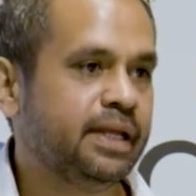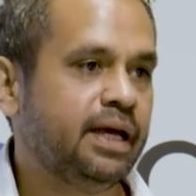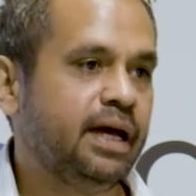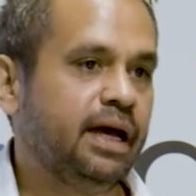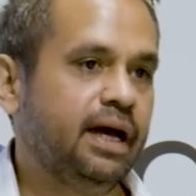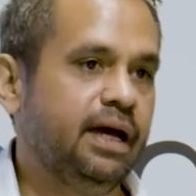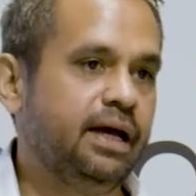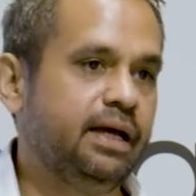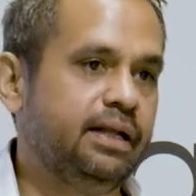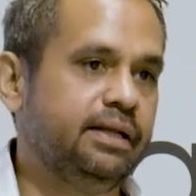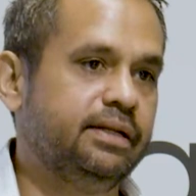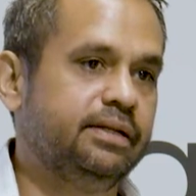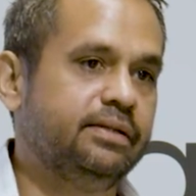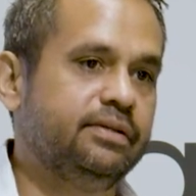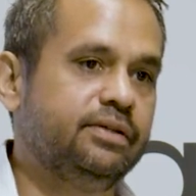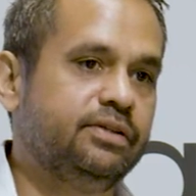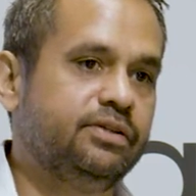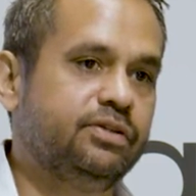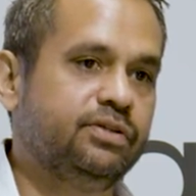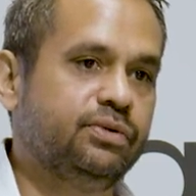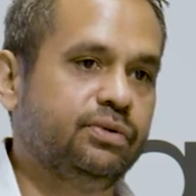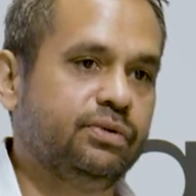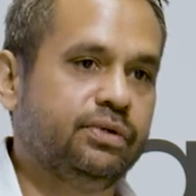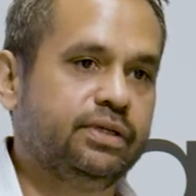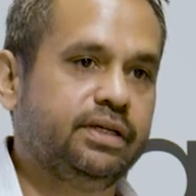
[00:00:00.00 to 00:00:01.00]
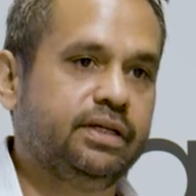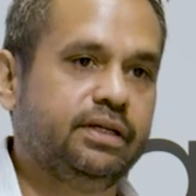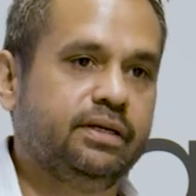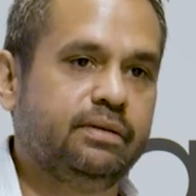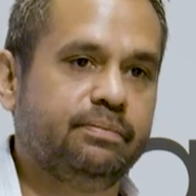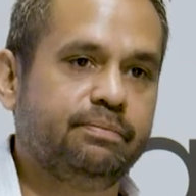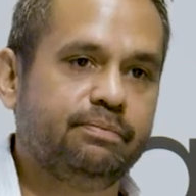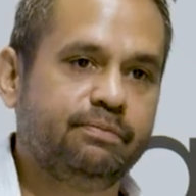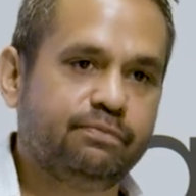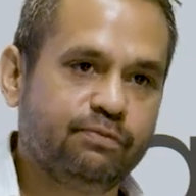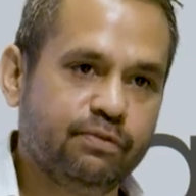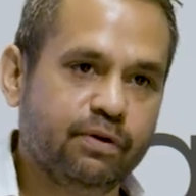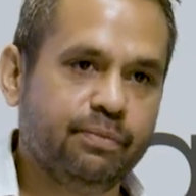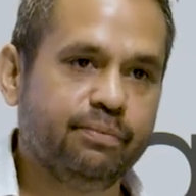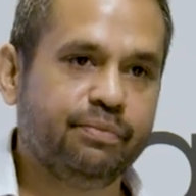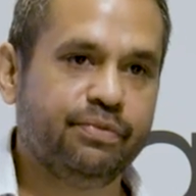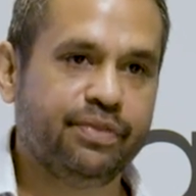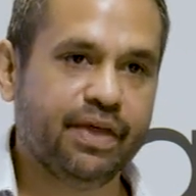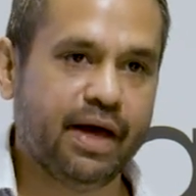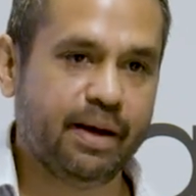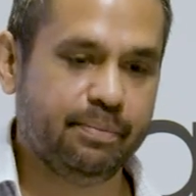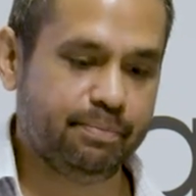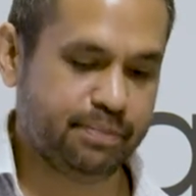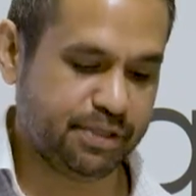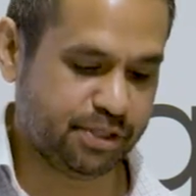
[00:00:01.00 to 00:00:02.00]
and talking from
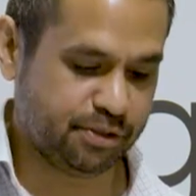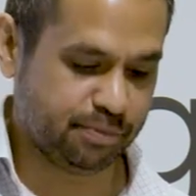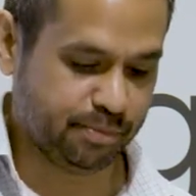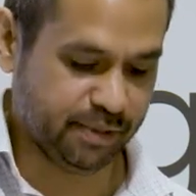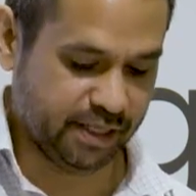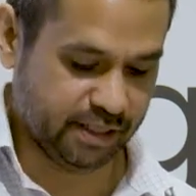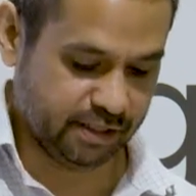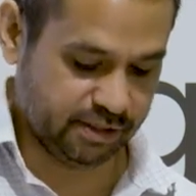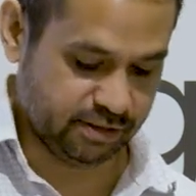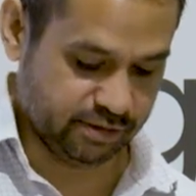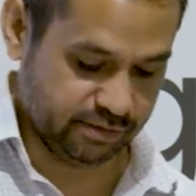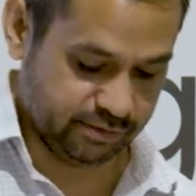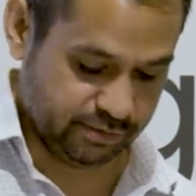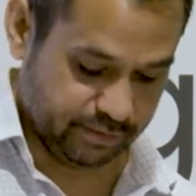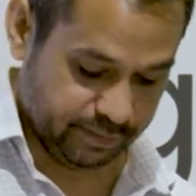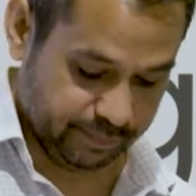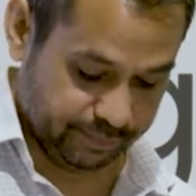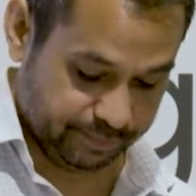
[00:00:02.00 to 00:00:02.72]
that perspective.